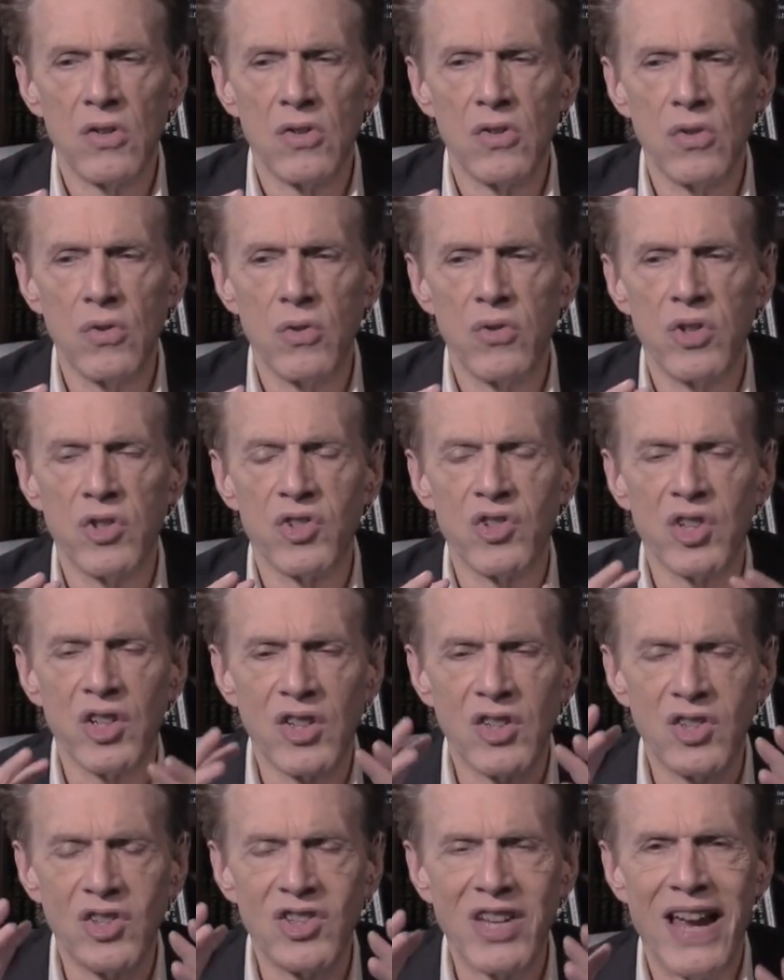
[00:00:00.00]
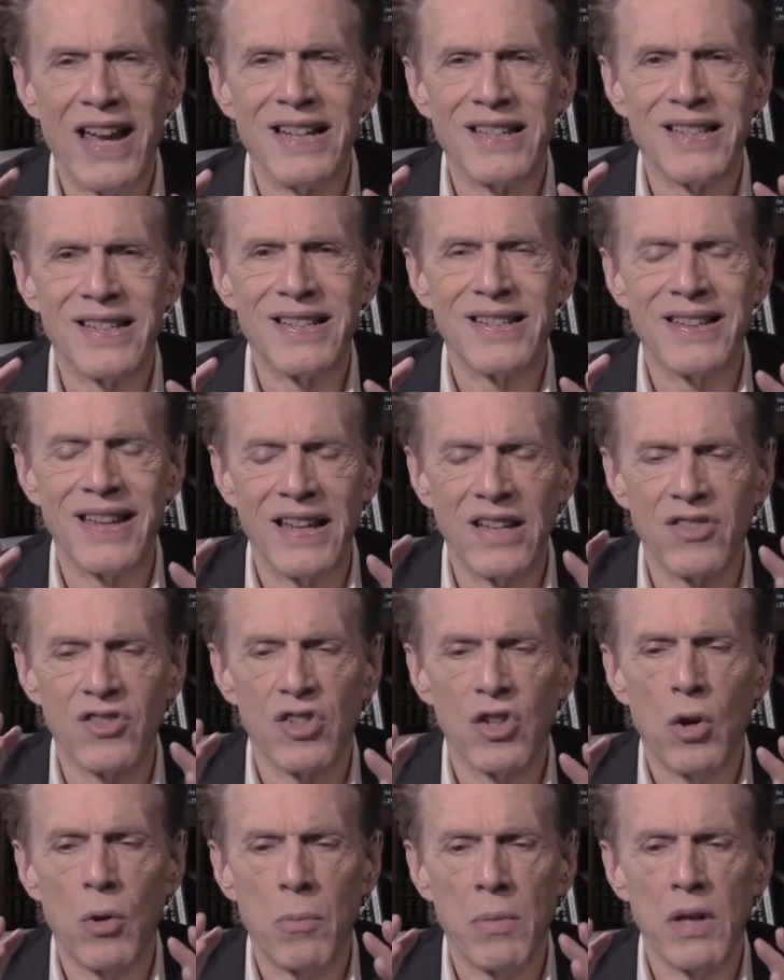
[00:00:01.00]
to the success that
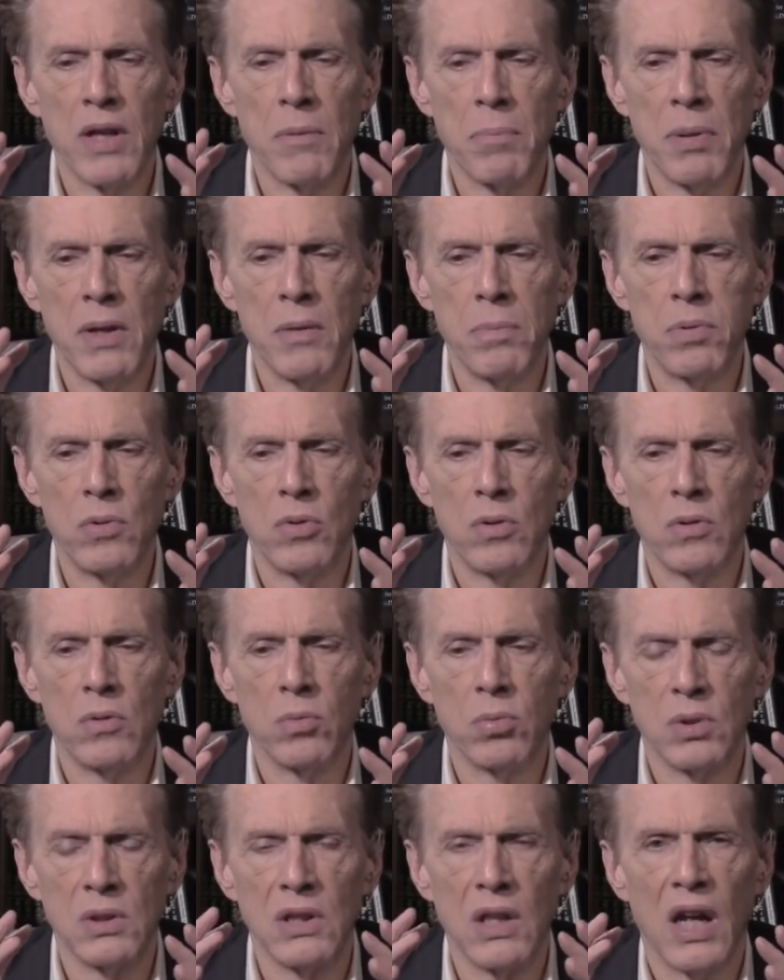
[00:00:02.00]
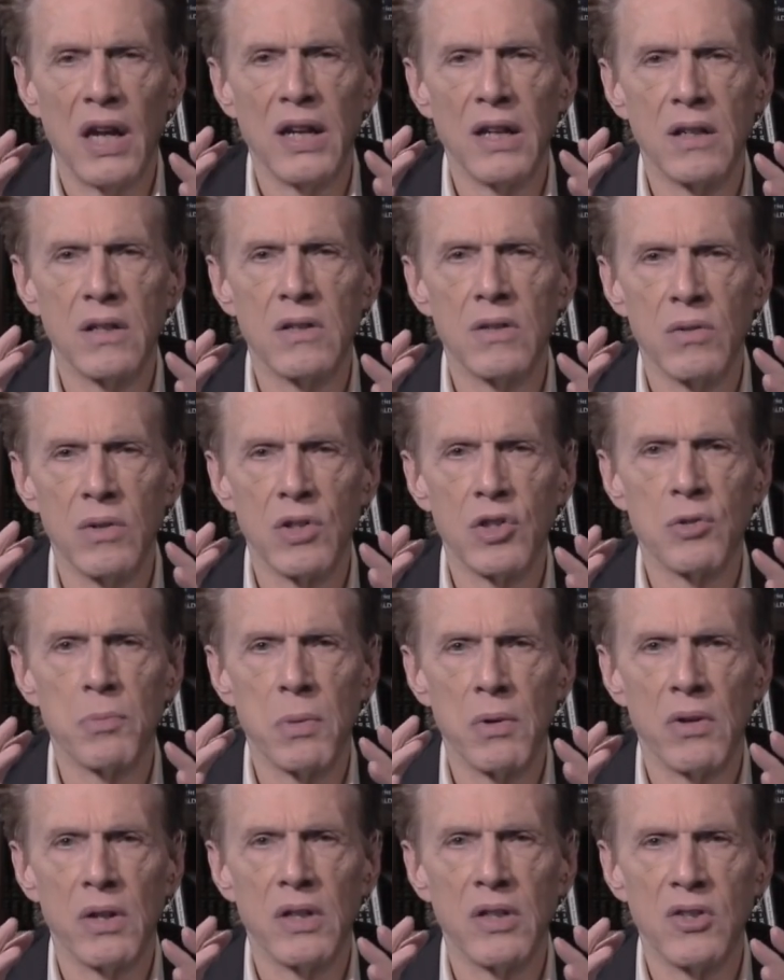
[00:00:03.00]
so many people would like to
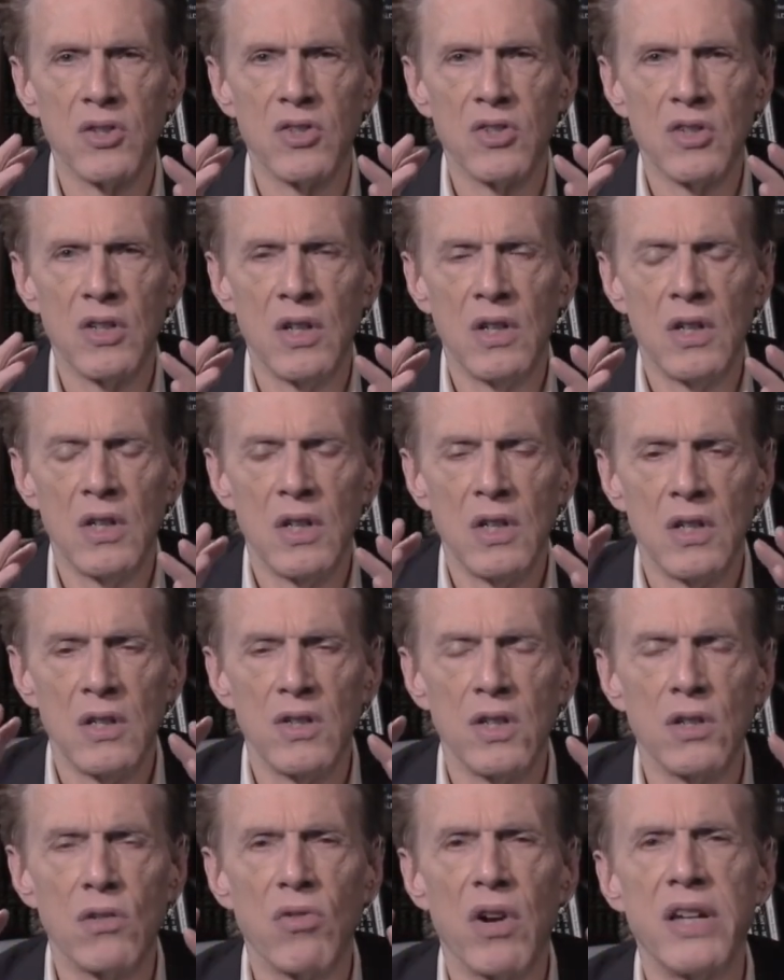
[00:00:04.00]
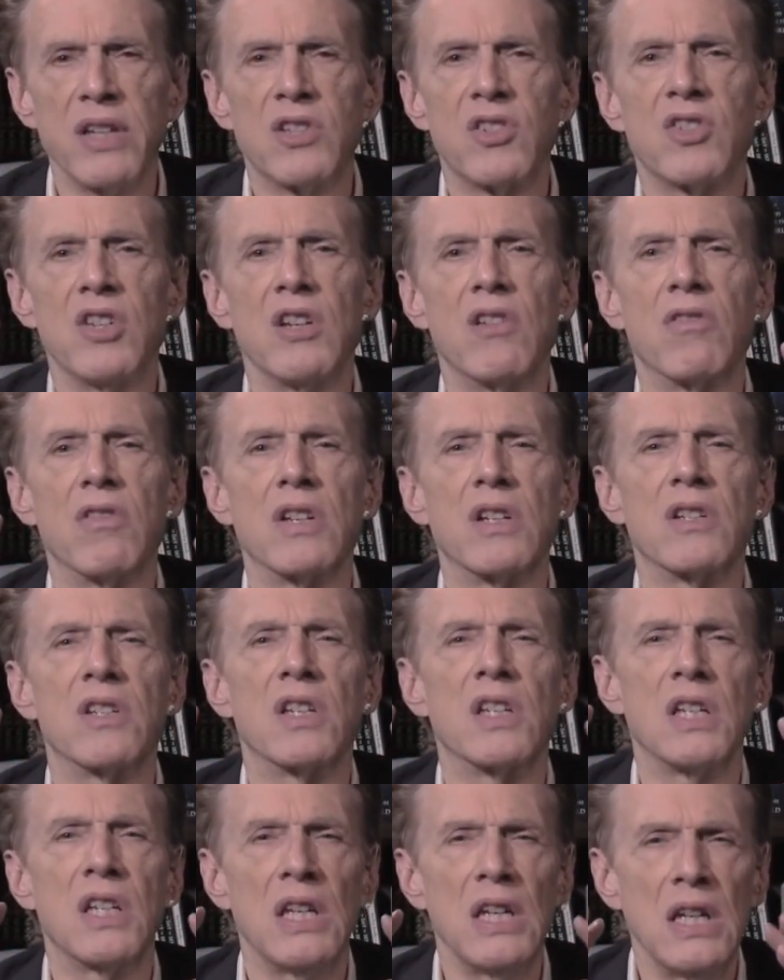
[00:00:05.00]
experience, the great secret
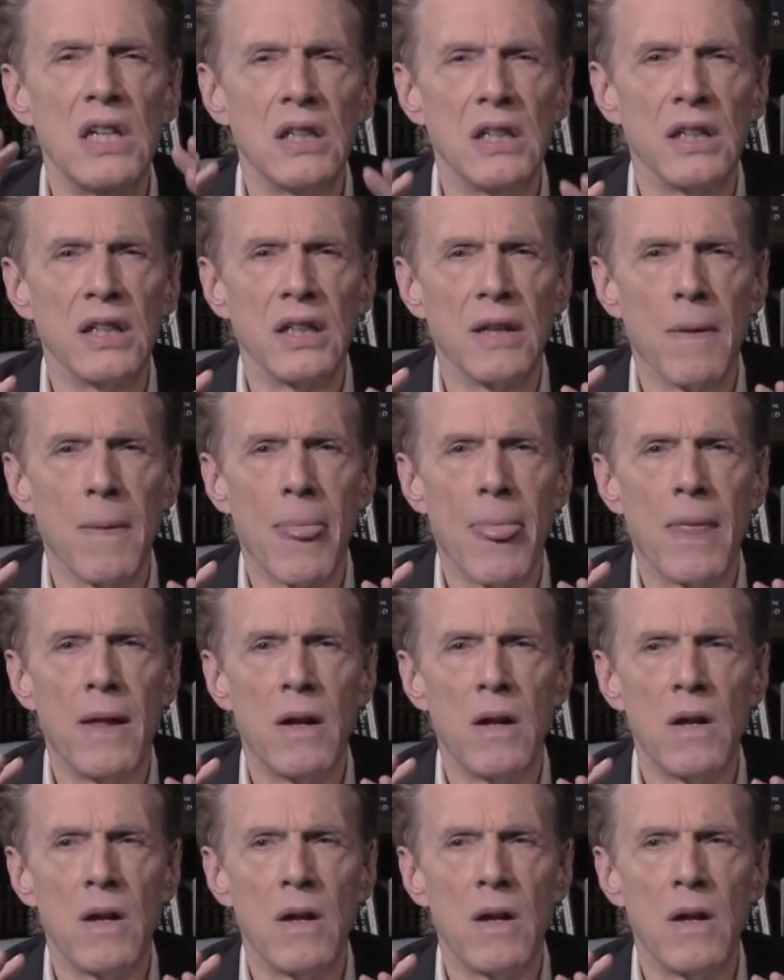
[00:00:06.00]
to healing,